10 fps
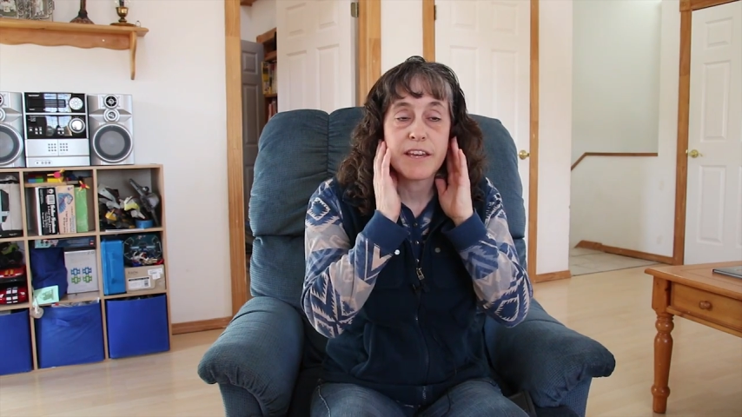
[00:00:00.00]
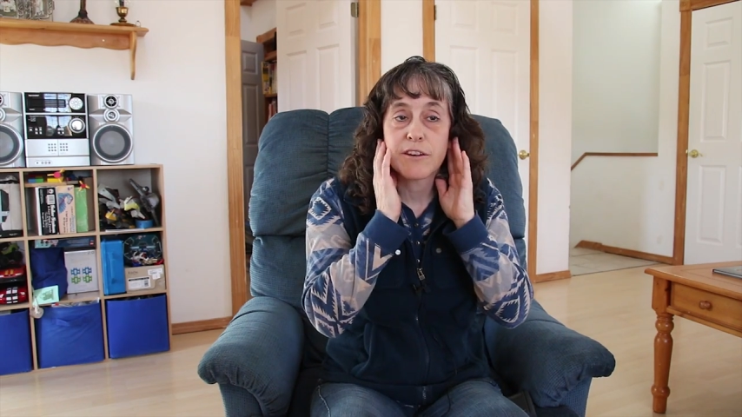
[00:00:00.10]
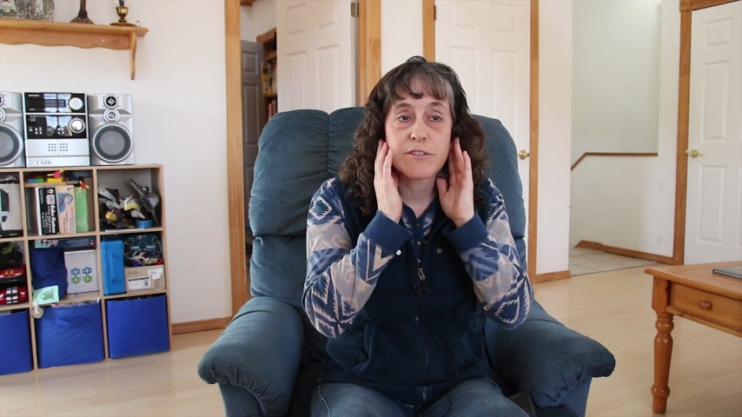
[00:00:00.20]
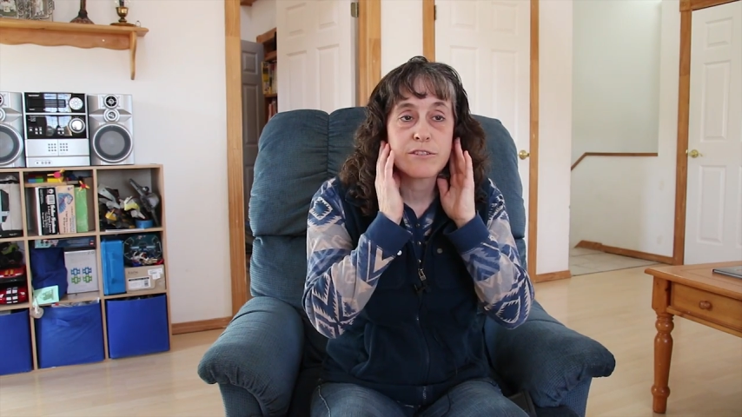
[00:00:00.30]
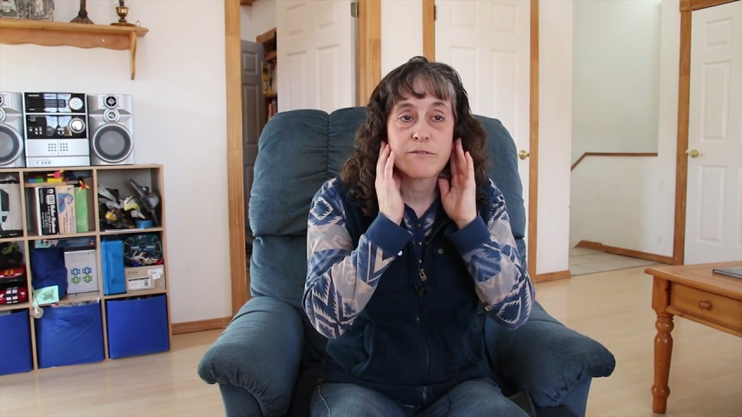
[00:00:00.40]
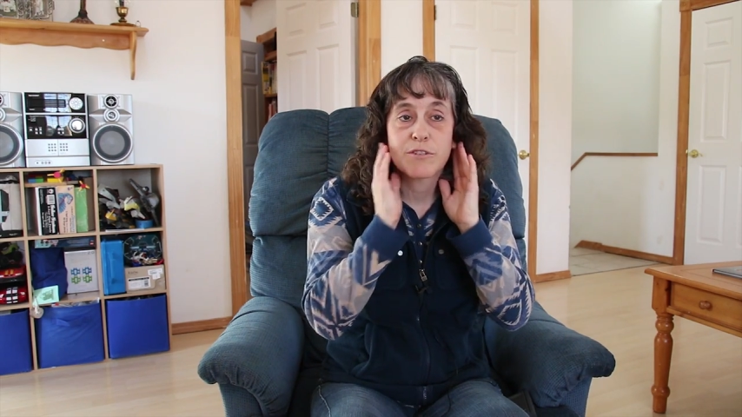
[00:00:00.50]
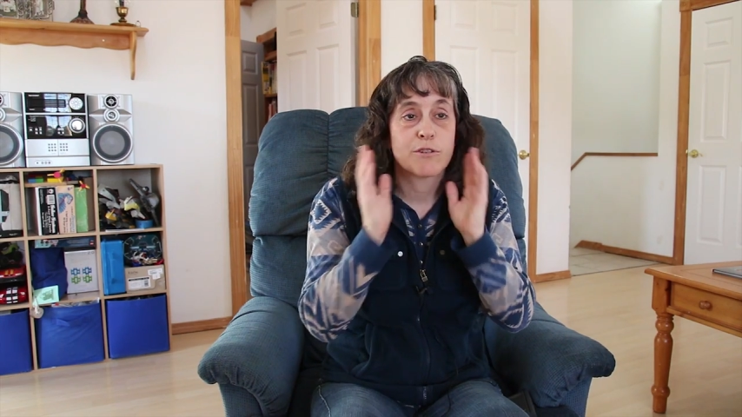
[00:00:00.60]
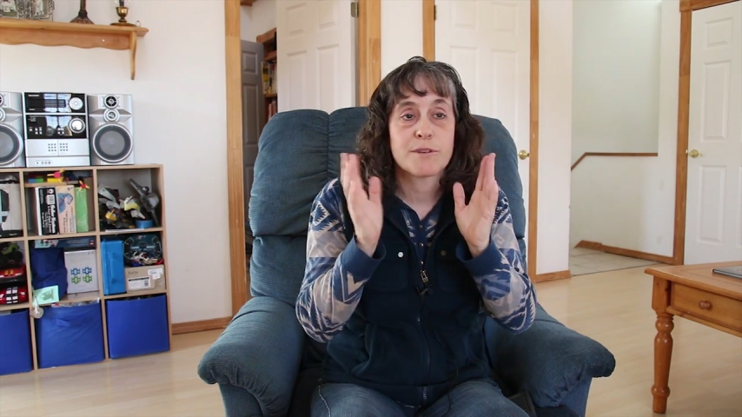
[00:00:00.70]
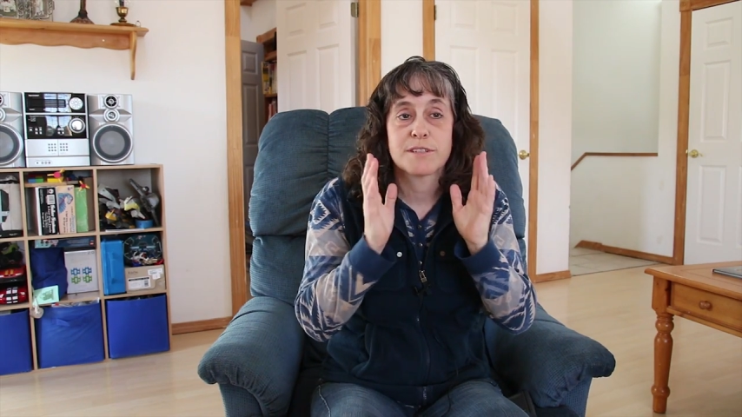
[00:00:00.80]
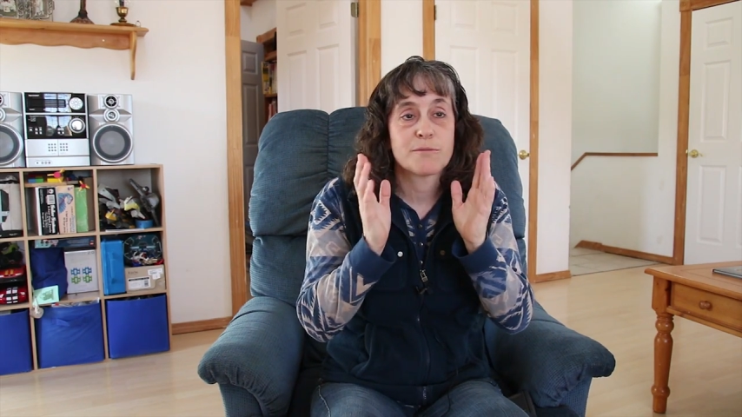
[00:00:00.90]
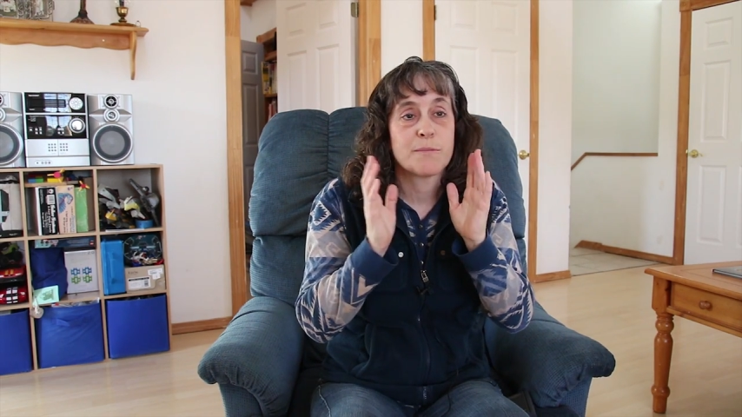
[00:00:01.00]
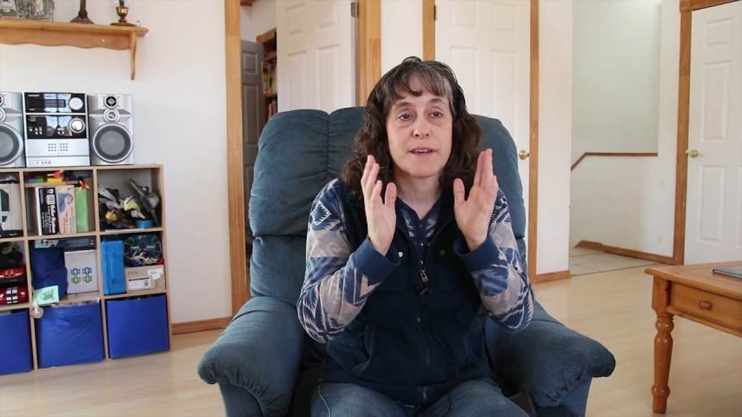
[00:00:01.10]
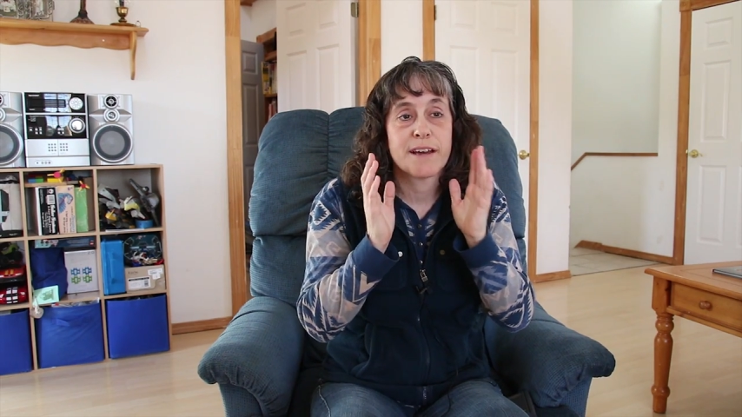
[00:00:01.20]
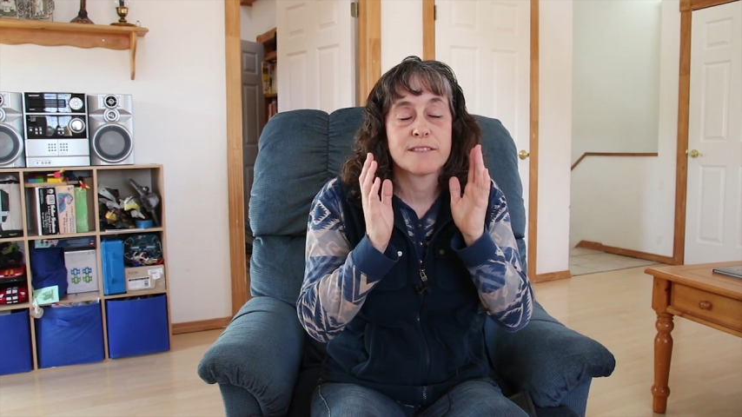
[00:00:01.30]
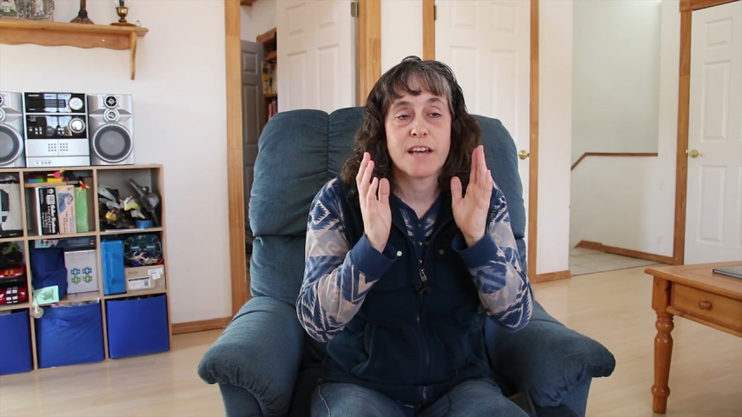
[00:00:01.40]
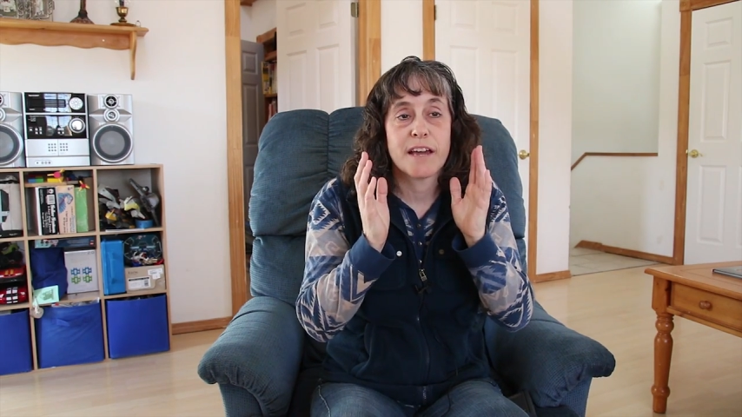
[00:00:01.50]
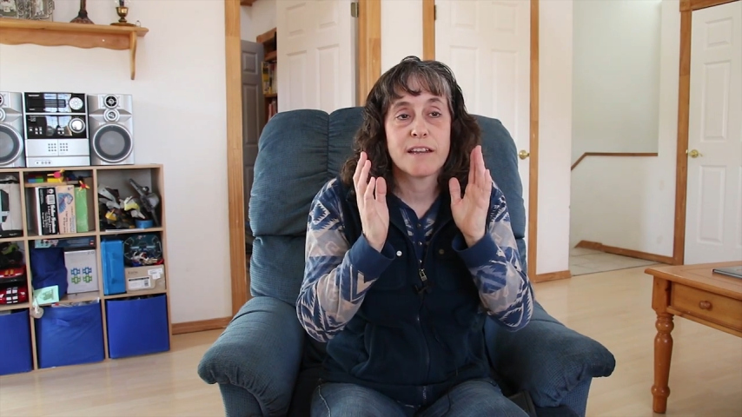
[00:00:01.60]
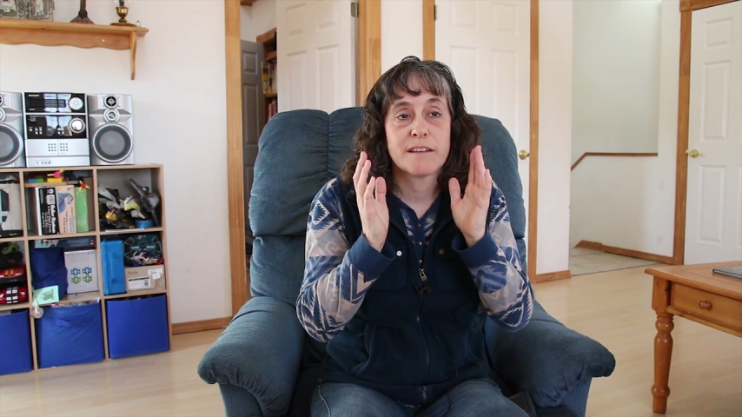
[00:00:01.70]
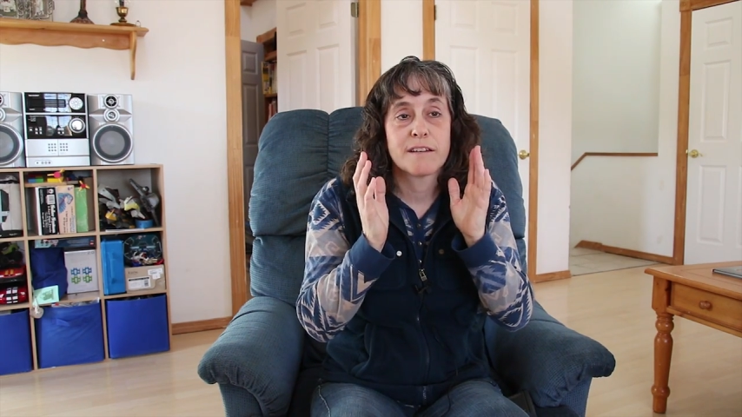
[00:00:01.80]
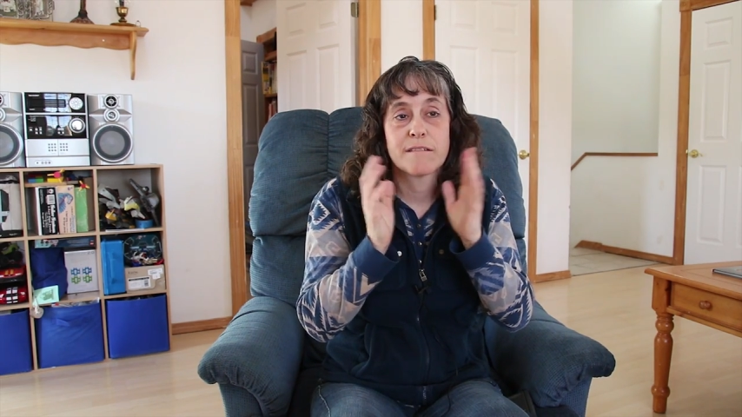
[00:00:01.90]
ears for no reason being outside.